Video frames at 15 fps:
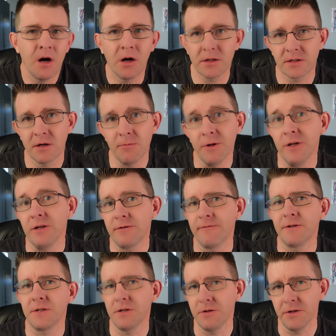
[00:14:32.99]
on some of these
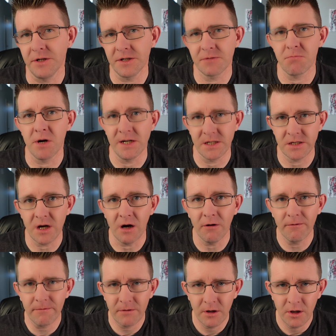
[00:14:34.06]
facilities
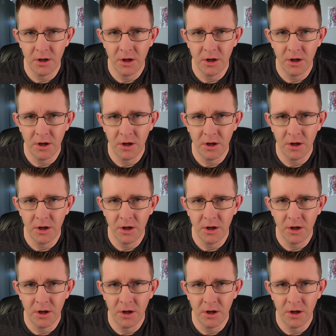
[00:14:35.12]
myself.